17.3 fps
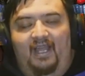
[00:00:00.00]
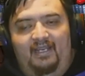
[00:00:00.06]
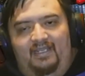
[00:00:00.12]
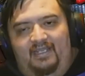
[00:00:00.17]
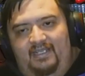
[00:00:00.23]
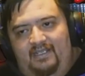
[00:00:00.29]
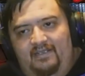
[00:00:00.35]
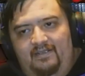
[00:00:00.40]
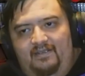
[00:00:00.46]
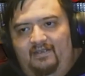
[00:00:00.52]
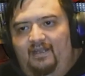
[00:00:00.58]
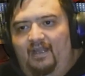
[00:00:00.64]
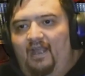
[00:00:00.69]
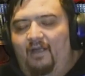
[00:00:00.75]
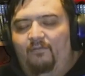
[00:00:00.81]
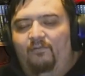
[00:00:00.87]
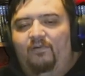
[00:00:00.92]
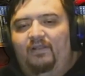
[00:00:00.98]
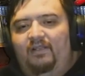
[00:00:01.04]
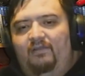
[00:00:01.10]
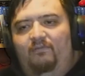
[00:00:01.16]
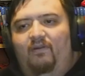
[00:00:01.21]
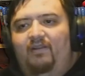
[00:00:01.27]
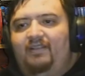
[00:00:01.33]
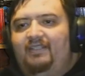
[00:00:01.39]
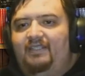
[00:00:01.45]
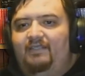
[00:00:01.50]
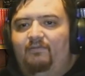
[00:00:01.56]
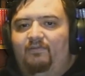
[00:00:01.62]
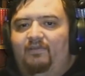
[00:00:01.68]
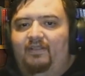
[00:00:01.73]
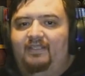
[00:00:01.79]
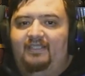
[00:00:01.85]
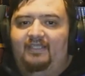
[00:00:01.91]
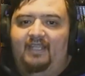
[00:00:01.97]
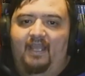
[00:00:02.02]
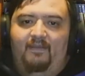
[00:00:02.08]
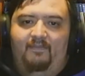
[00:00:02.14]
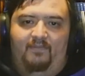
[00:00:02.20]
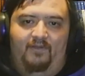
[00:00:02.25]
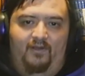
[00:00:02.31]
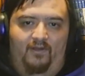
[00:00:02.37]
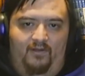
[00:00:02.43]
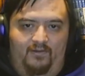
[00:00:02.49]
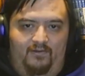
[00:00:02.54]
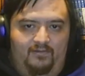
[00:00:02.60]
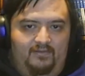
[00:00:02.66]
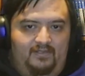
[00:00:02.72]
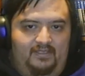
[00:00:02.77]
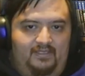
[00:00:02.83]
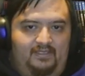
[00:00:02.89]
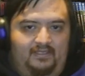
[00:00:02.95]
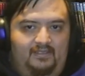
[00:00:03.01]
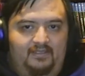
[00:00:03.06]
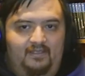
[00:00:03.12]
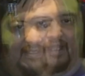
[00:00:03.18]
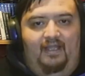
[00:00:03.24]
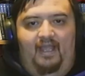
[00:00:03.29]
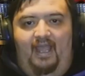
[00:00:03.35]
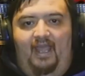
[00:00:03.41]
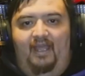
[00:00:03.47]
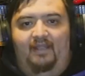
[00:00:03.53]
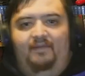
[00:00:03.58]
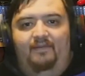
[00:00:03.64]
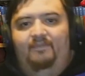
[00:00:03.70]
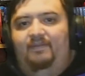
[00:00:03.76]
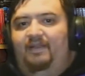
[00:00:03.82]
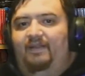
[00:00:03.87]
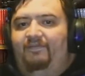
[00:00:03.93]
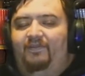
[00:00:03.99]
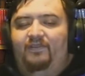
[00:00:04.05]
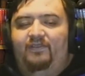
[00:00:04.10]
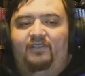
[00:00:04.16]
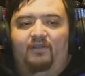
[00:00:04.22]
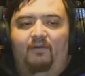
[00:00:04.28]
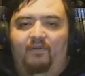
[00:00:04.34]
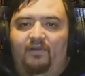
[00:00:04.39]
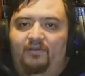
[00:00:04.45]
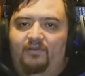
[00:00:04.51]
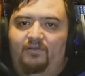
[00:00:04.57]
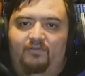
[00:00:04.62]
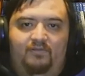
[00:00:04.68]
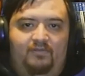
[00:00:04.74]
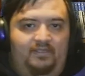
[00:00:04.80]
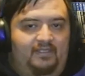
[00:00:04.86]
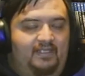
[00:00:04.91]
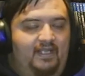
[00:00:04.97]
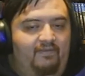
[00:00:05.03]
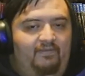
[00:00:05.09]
idea. I really want to see where this game goes and if you're someone who's